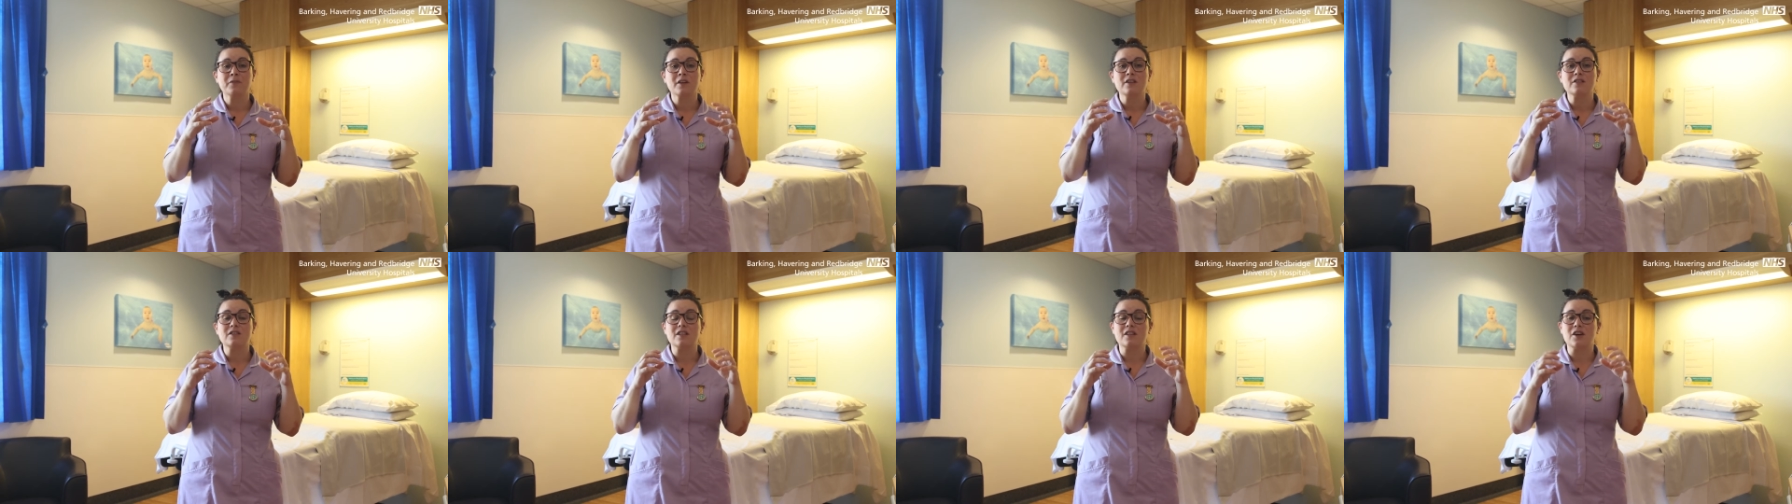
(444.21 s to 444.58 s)

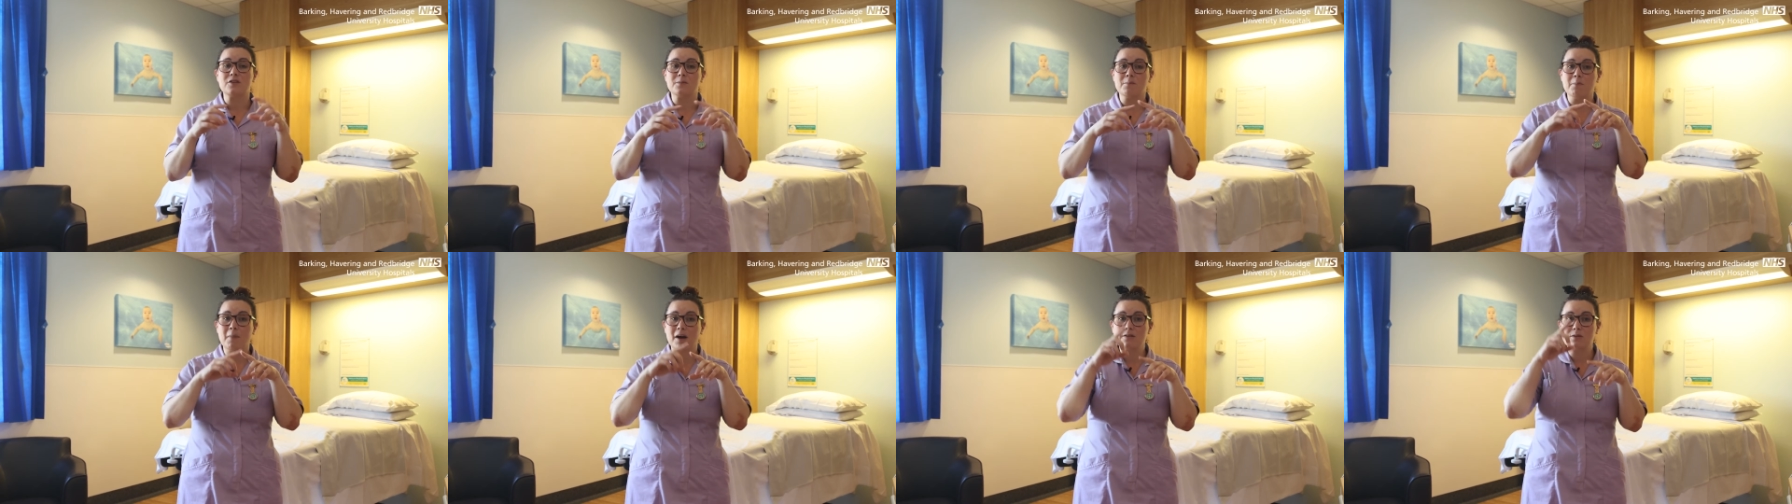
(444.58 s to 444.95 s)
So
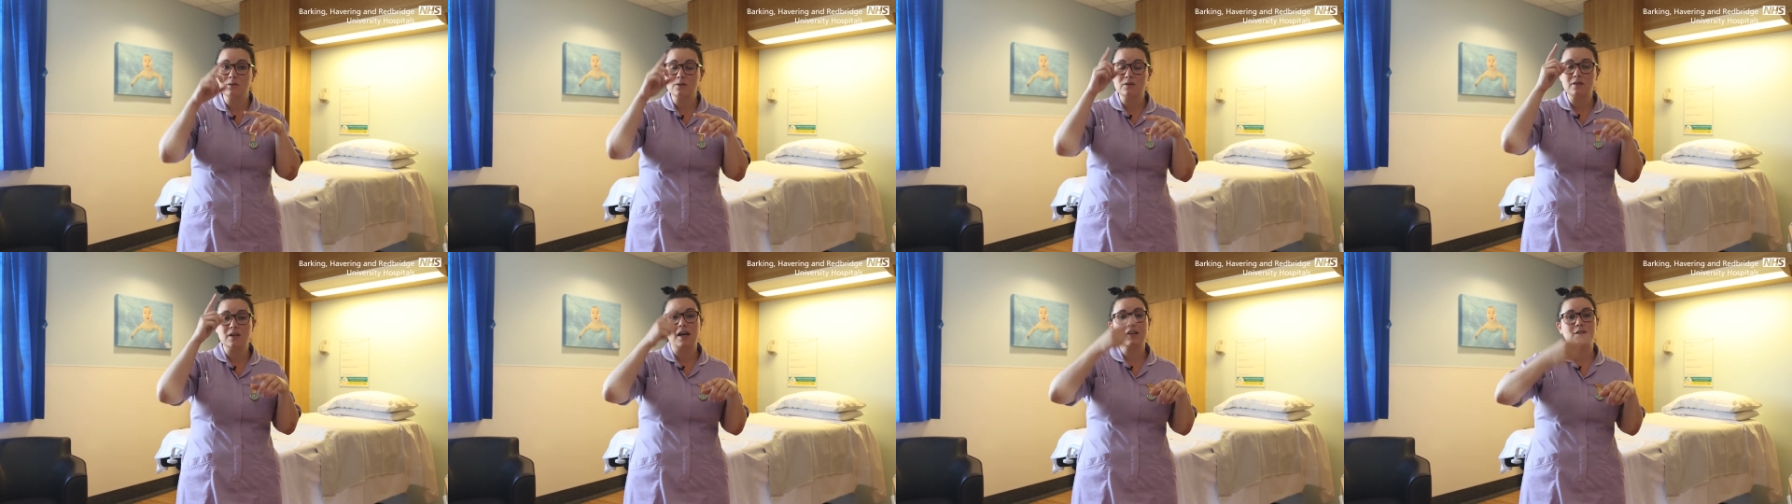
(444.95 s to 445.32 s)
those
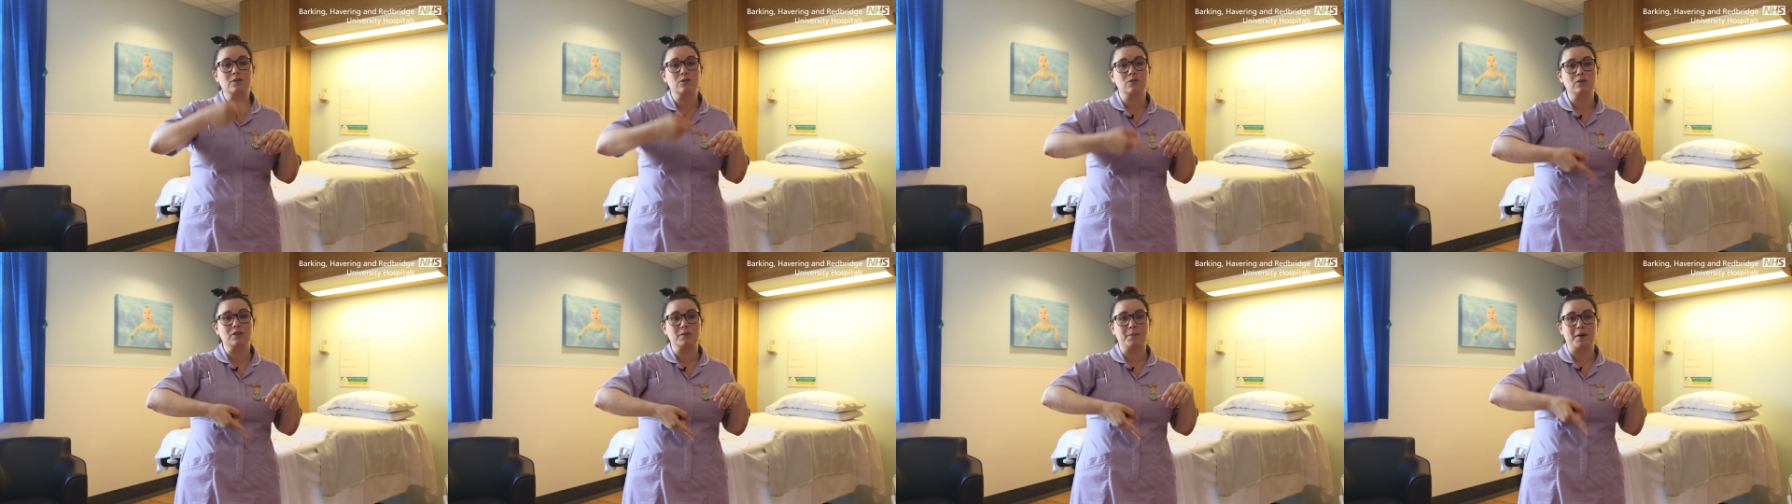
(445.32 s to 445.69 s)
muscles that I
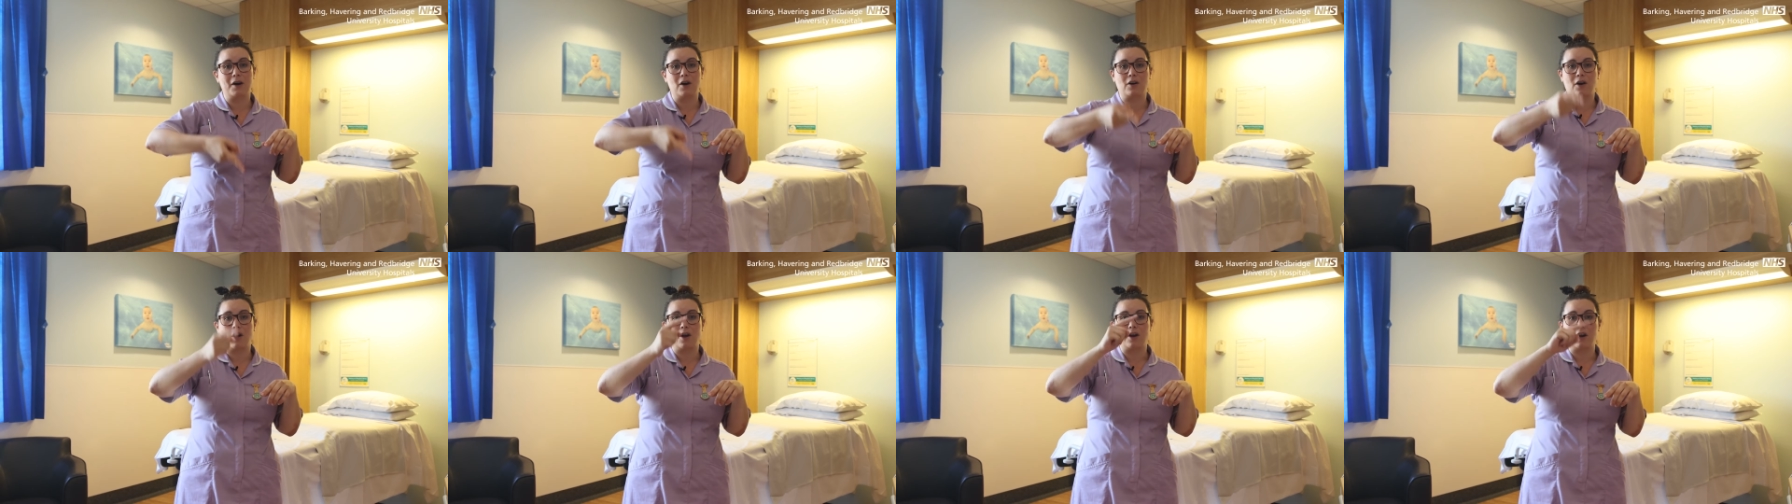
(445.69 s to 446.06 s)
talked
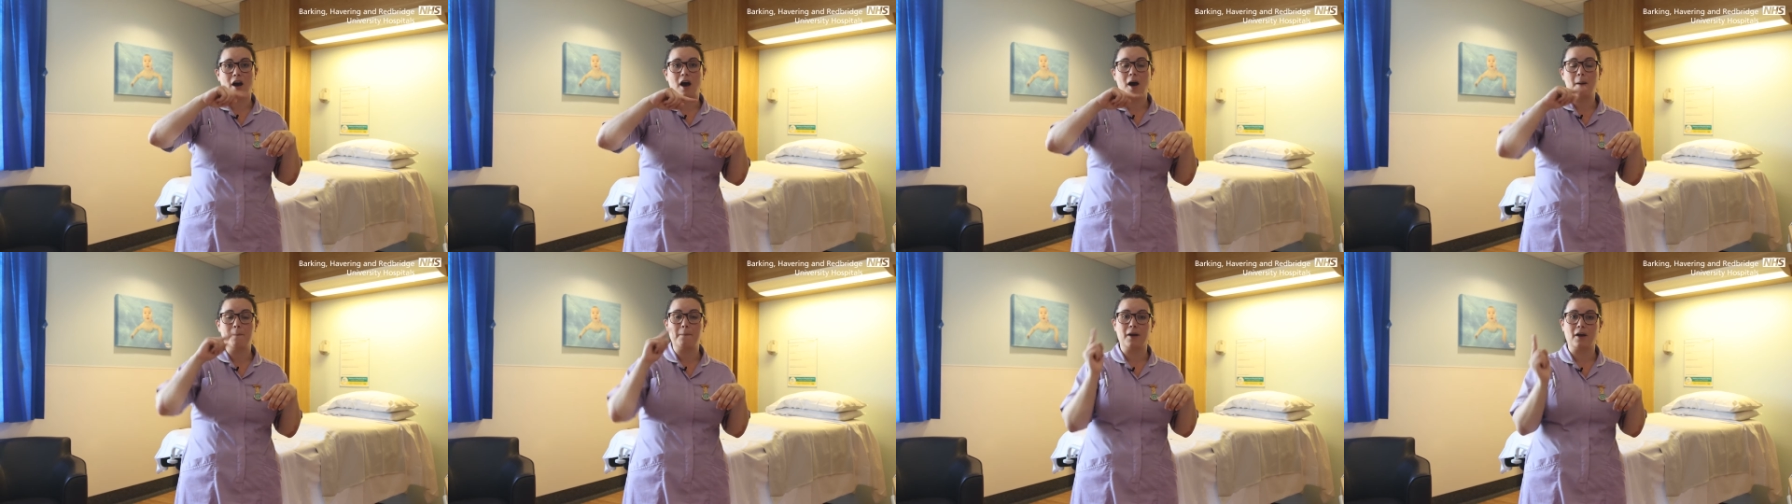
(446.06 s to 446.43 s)
about going
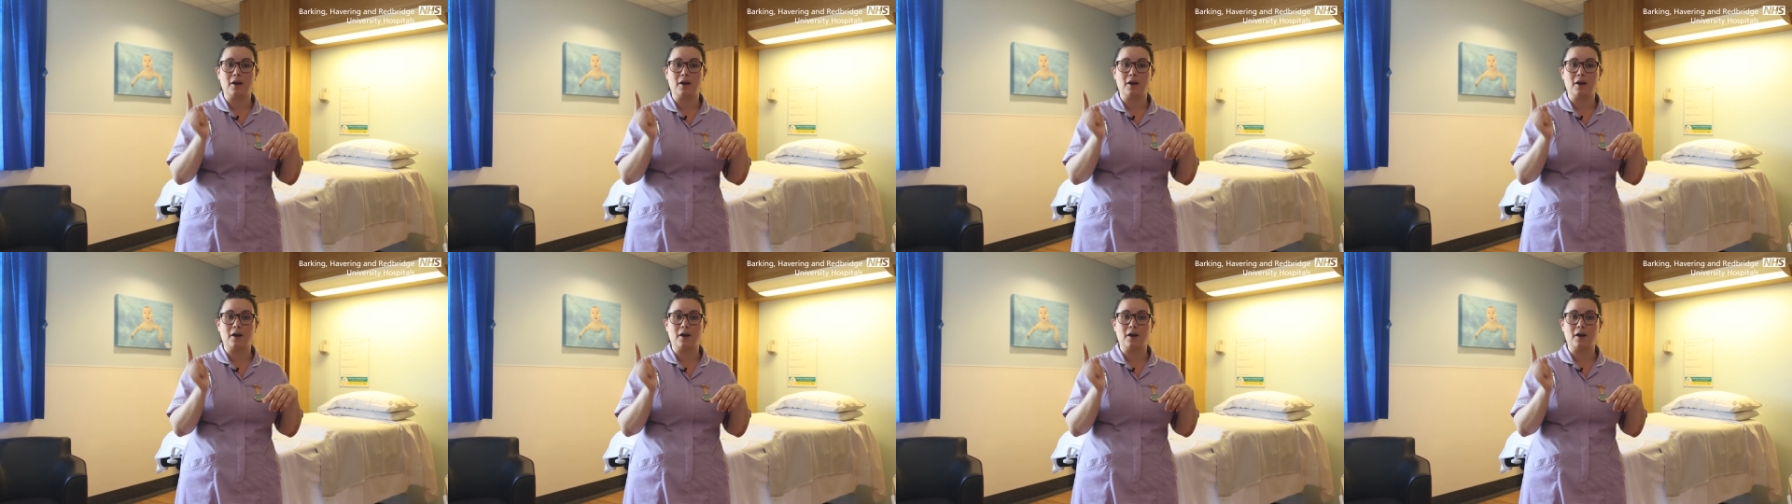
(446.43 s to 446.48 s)
up